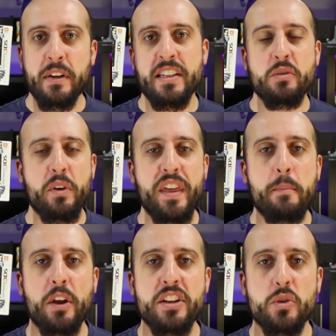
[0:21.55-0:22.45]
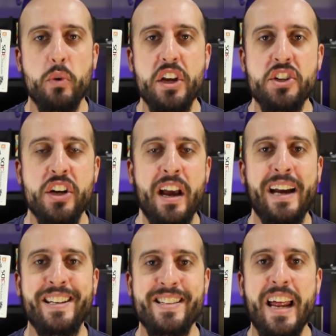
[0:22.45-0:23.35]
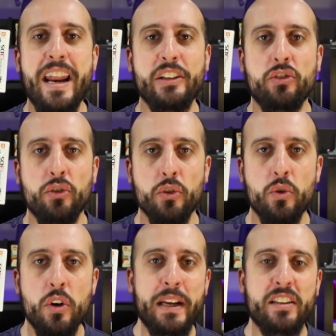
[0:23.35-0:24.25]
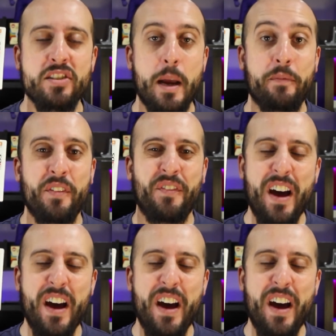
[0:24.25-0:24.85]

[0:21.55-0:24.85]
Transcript: But since with them on the Switch, I decided to pick this up for